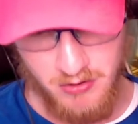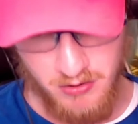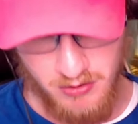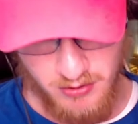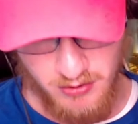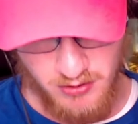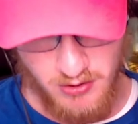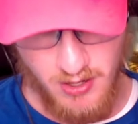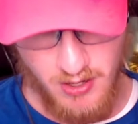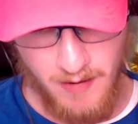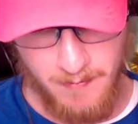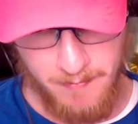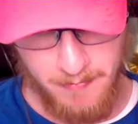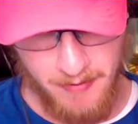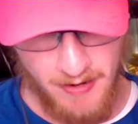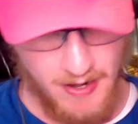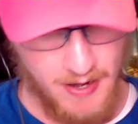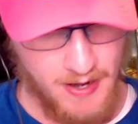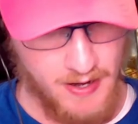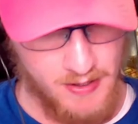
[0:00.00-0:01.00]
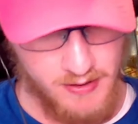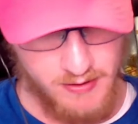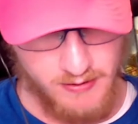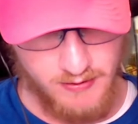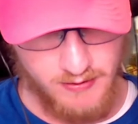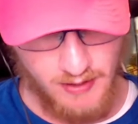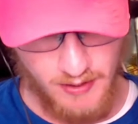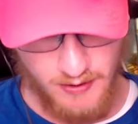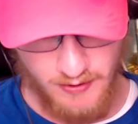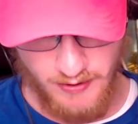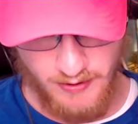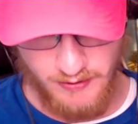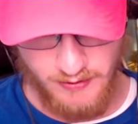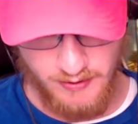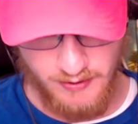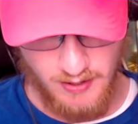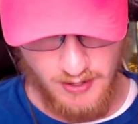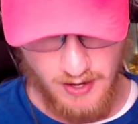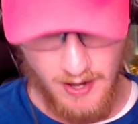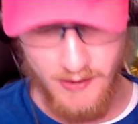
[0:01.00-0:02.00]
Not bad. I like
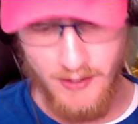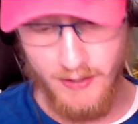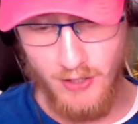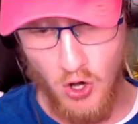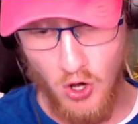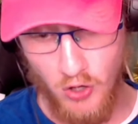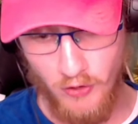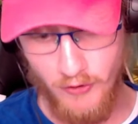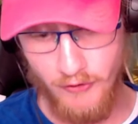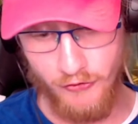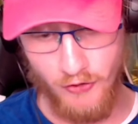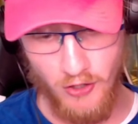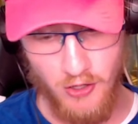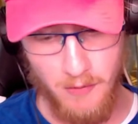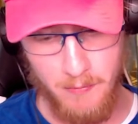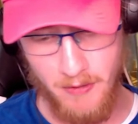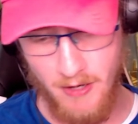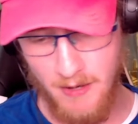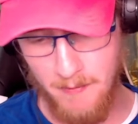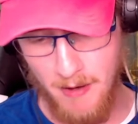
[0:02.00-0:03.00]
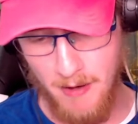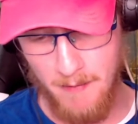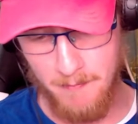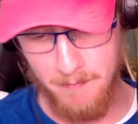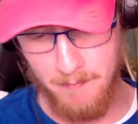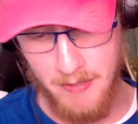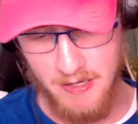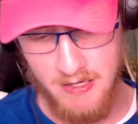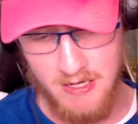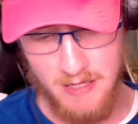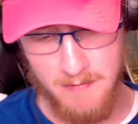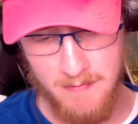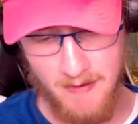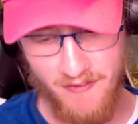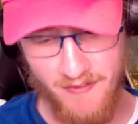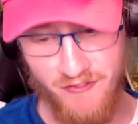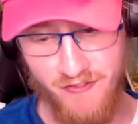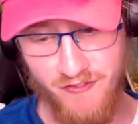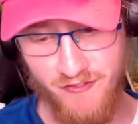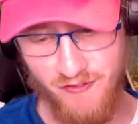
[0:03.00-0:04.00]
that. I like all this art, but I'm picking my
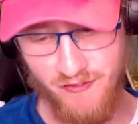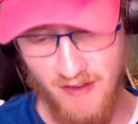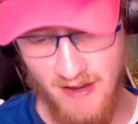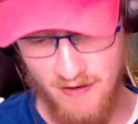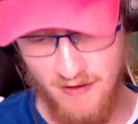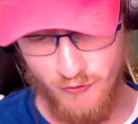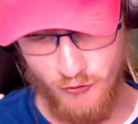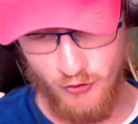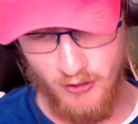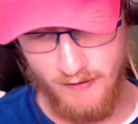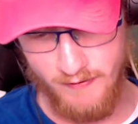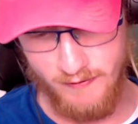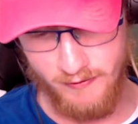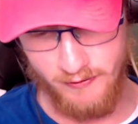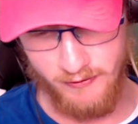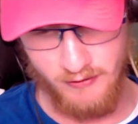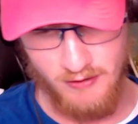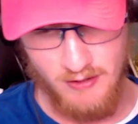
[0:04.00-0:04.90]
favorites.